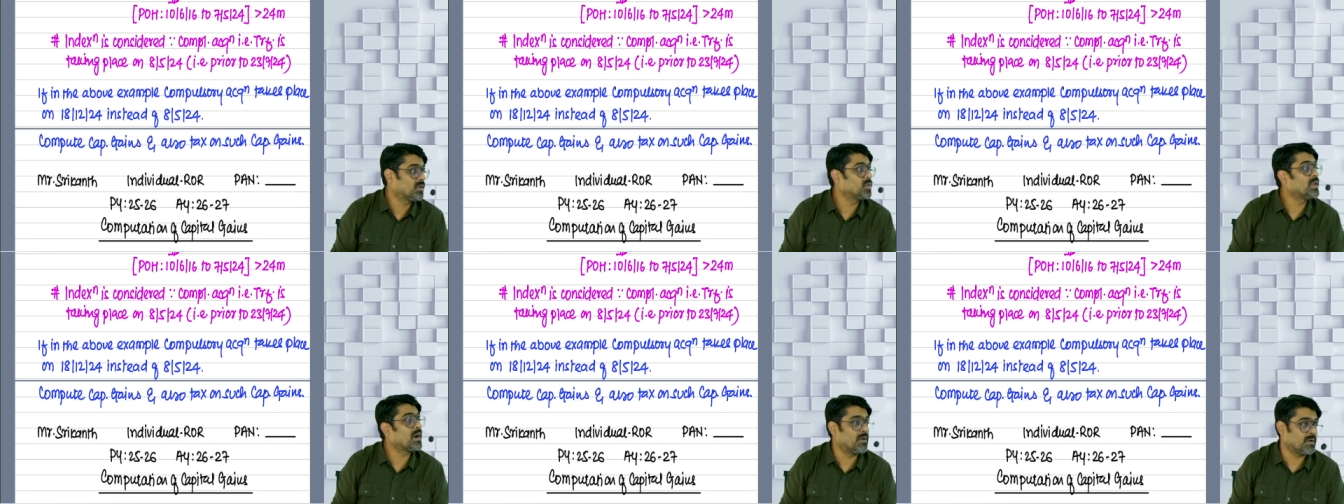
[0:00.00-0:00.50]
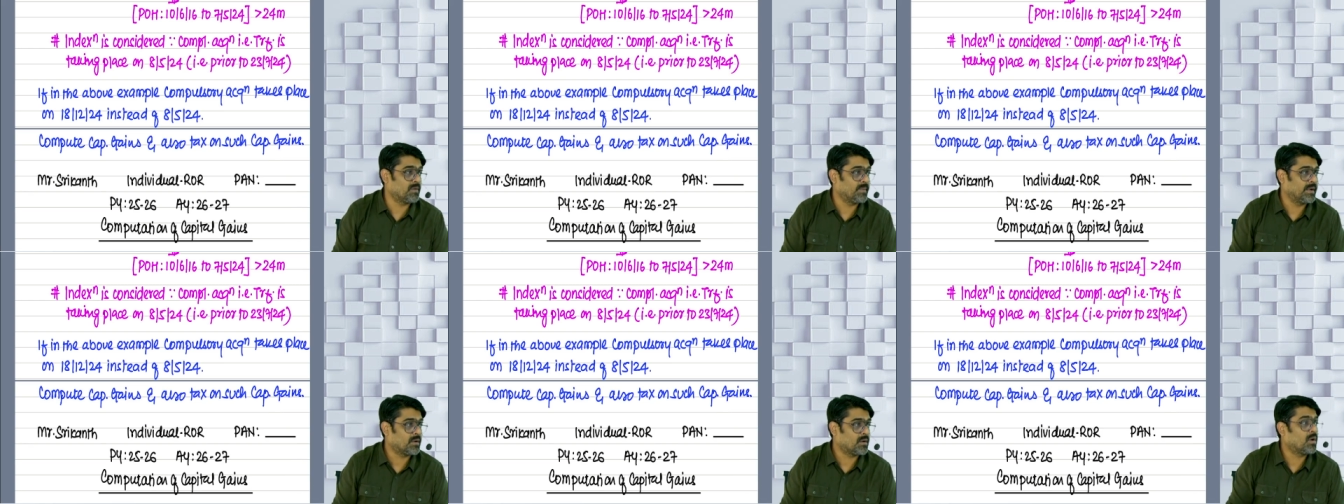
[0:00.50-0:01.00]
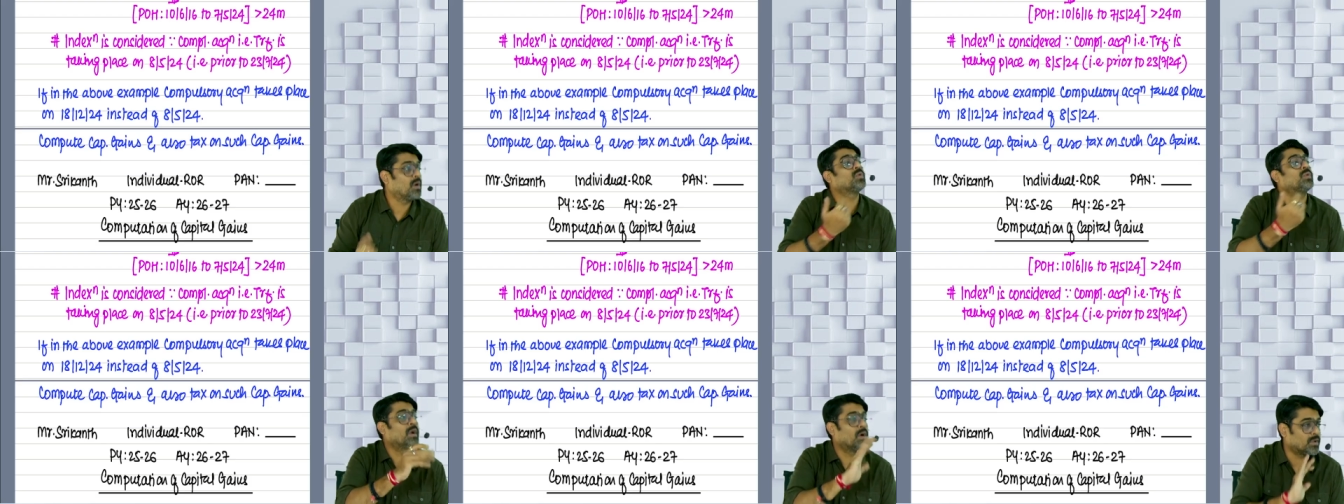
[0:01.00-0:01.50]
the government or to
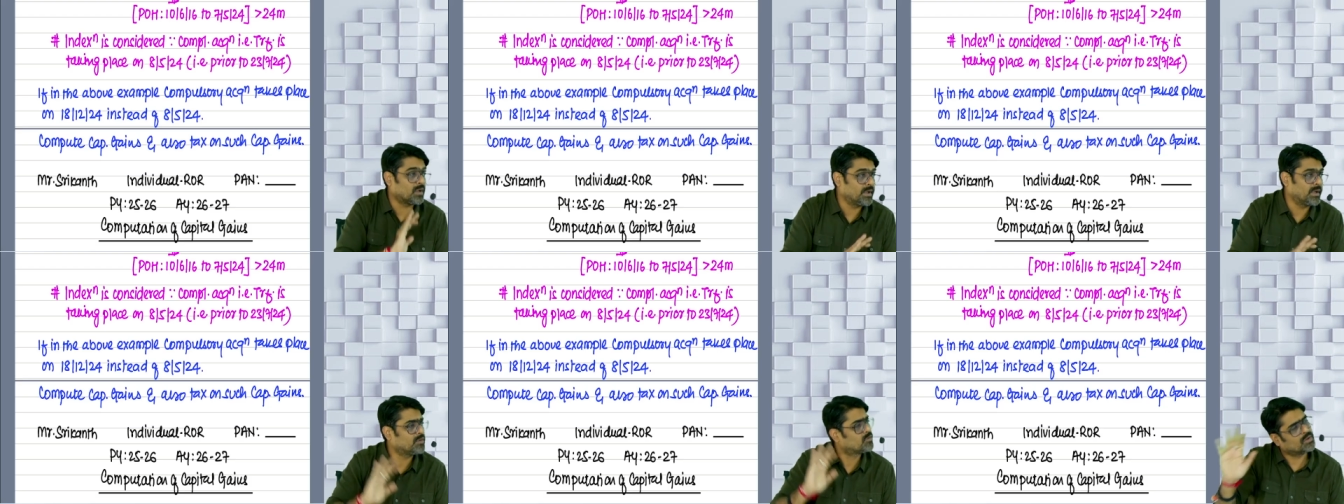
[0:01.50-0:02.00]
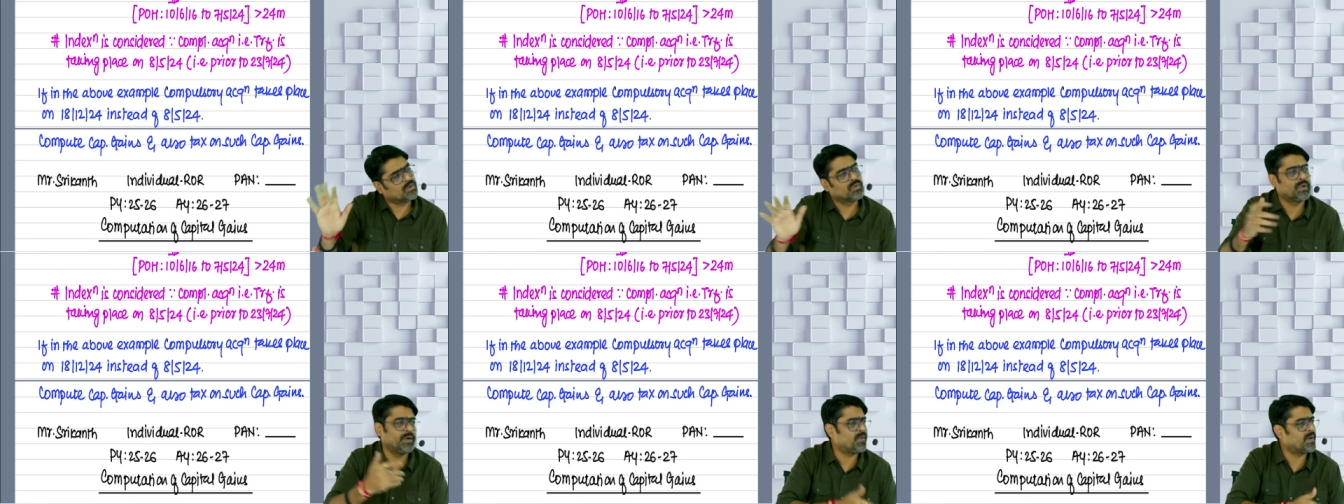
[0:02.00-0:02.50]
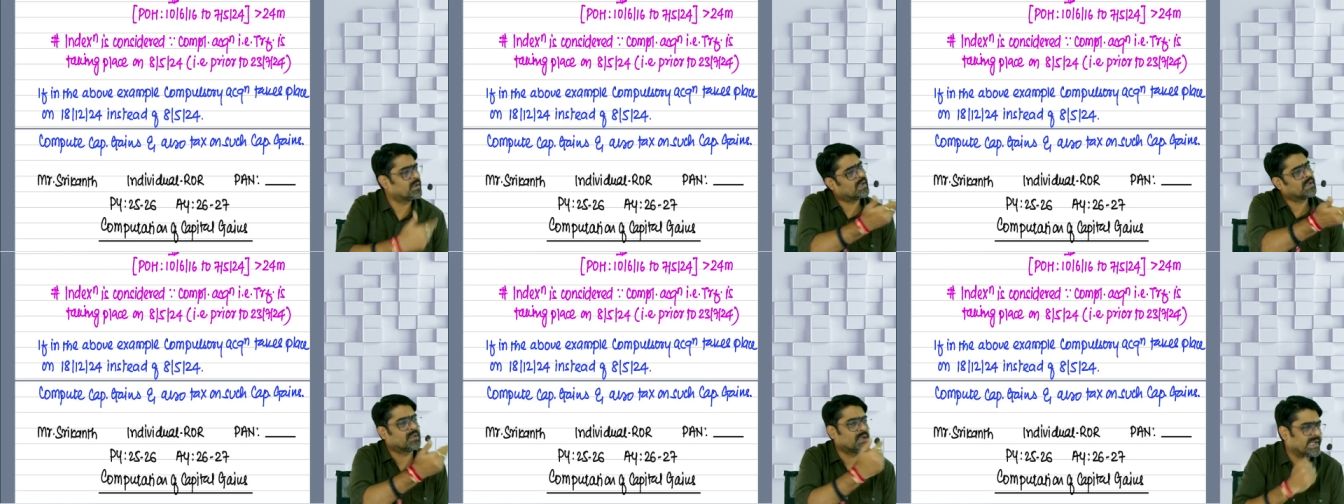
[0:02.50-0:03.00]
the authorities. So you refund
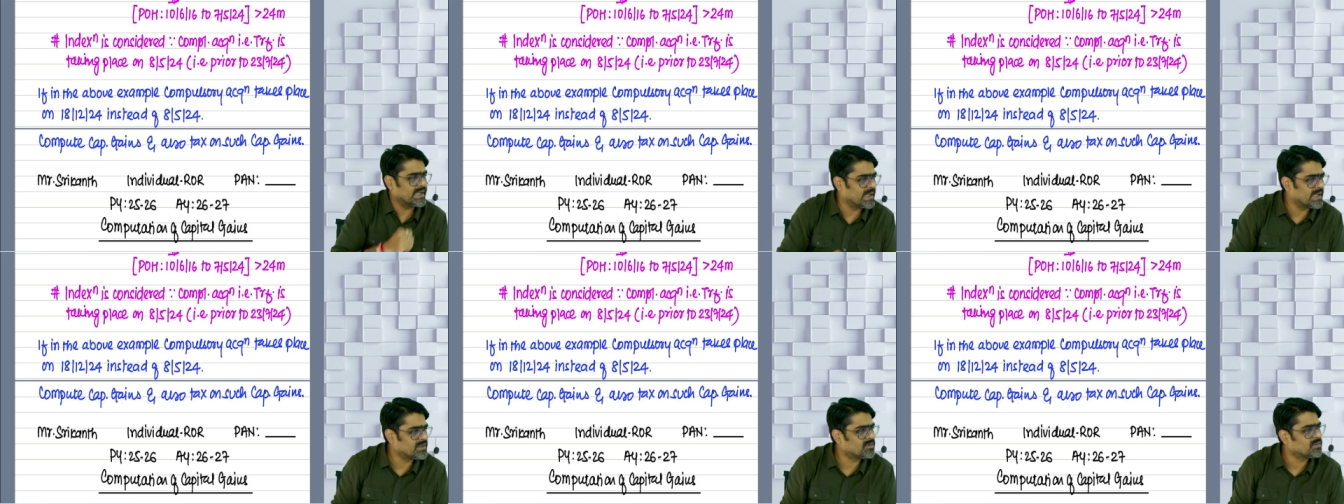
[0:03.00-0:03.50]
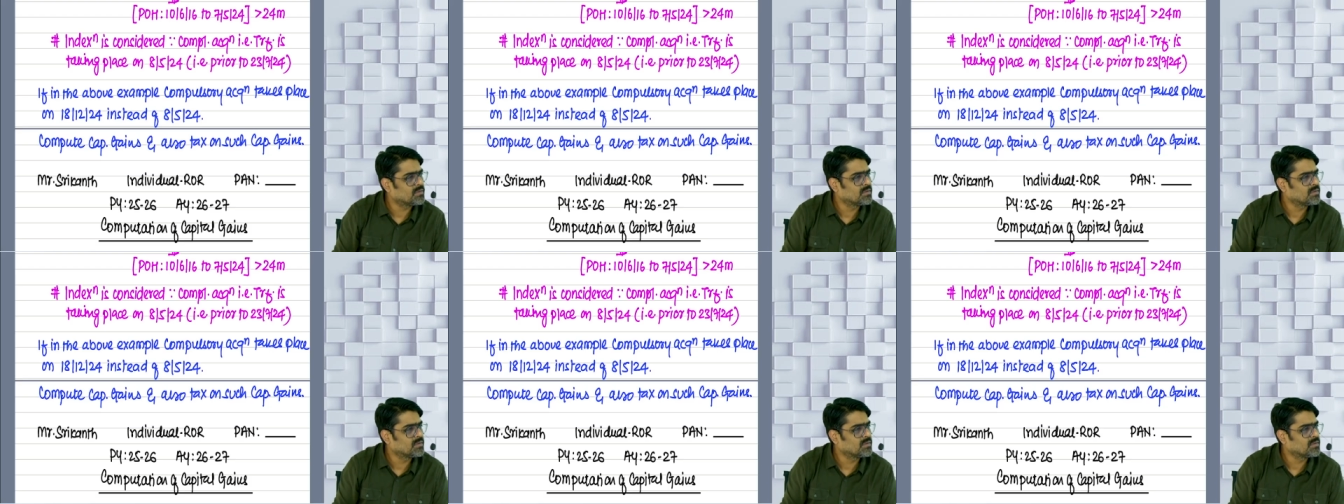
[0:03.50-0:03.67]
that 13 lakhs.